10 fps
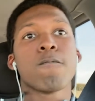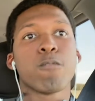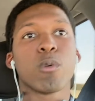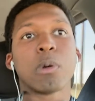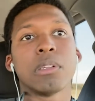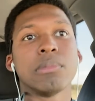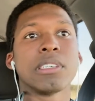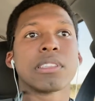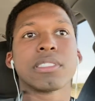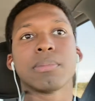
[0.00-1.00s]
For the
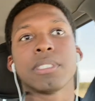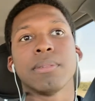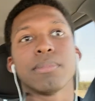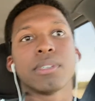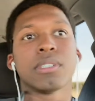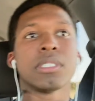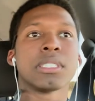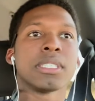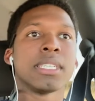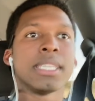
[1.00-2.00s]
month of September,
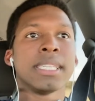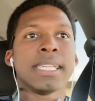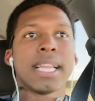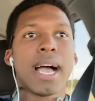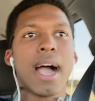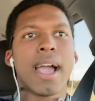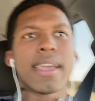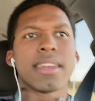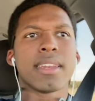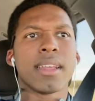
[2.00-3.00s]

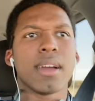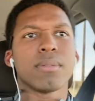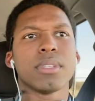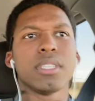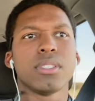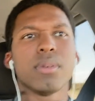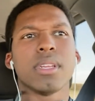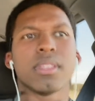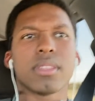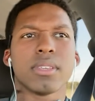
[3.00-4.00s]
I did not really do
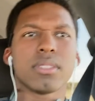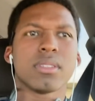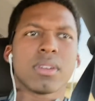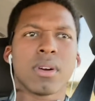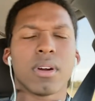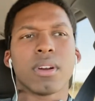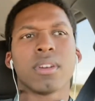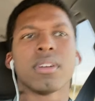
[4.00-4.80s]
anything to the car